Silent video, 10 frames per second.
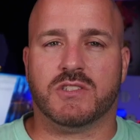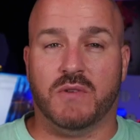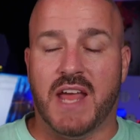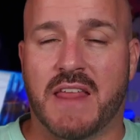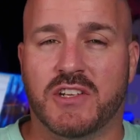So
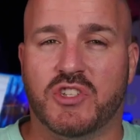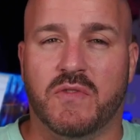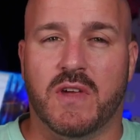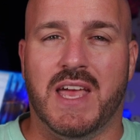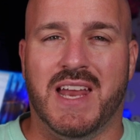now that
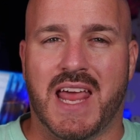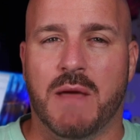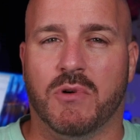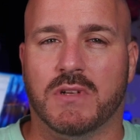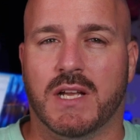you've
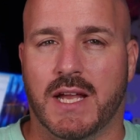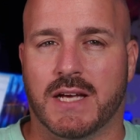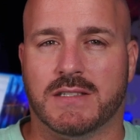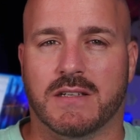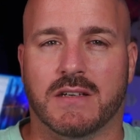enabled
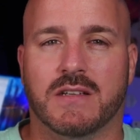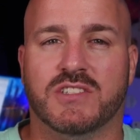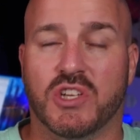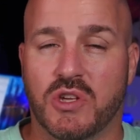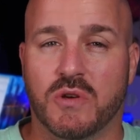Alexa,
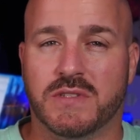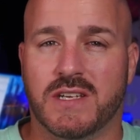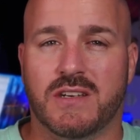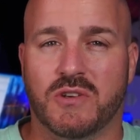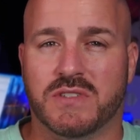to use
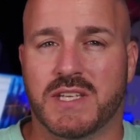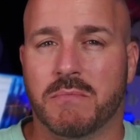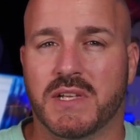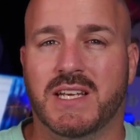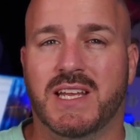it, you
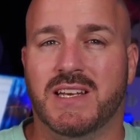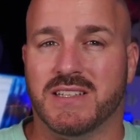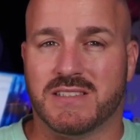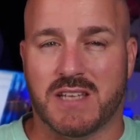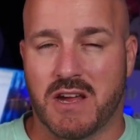simply need
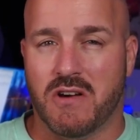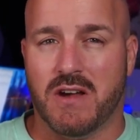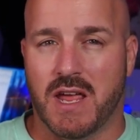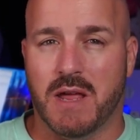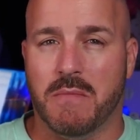to say her
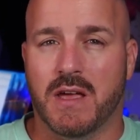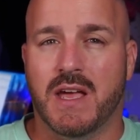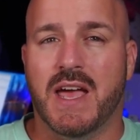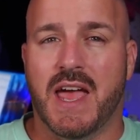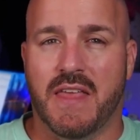name.
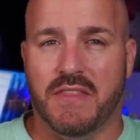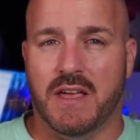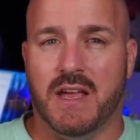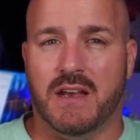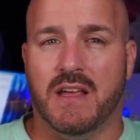And
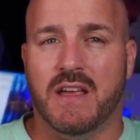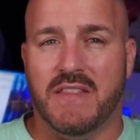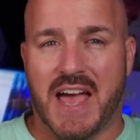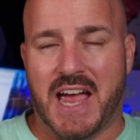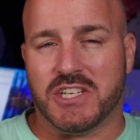then
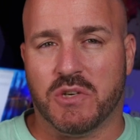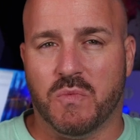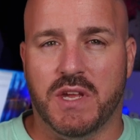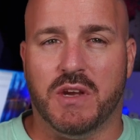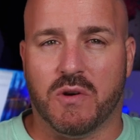the action
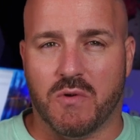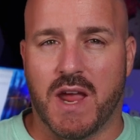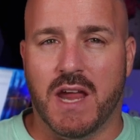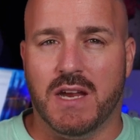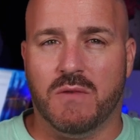we
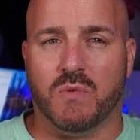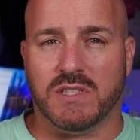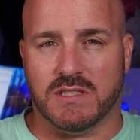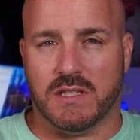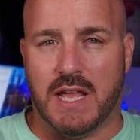created
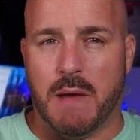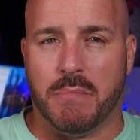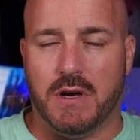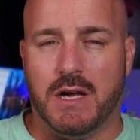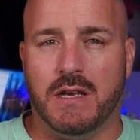was
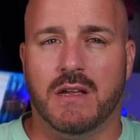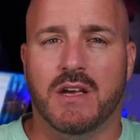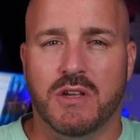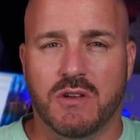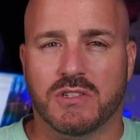lamp on.
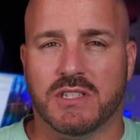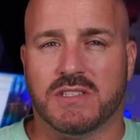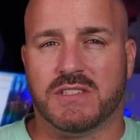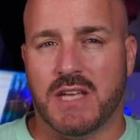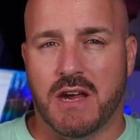You'll
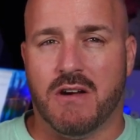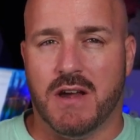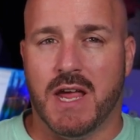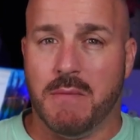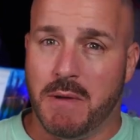just say her
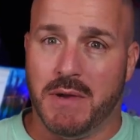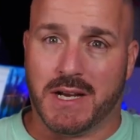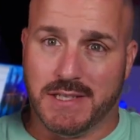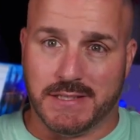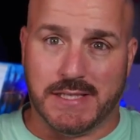name. I'm not
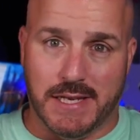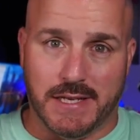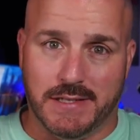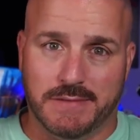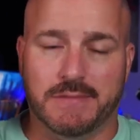going to say
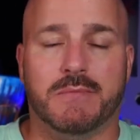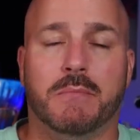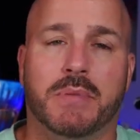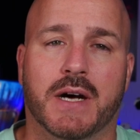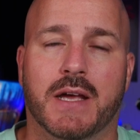it,
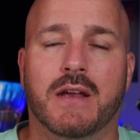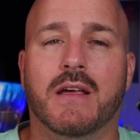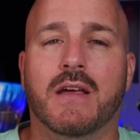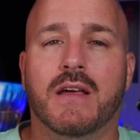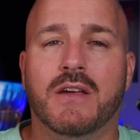but
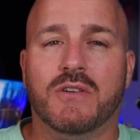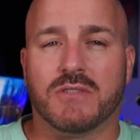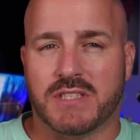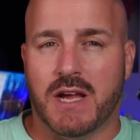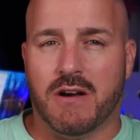you'll
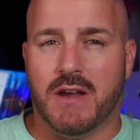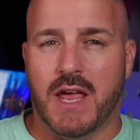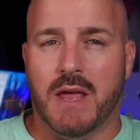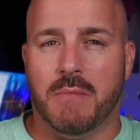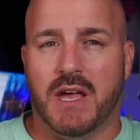say her
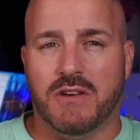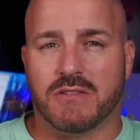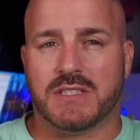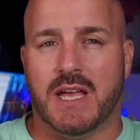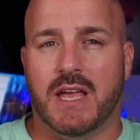name and
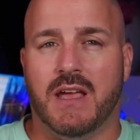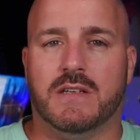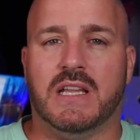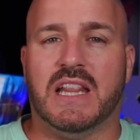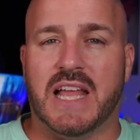you'll say
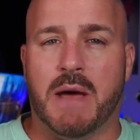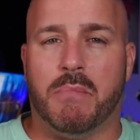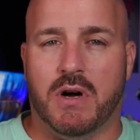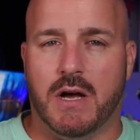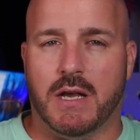lamp
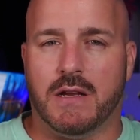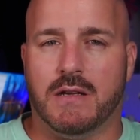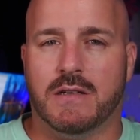on.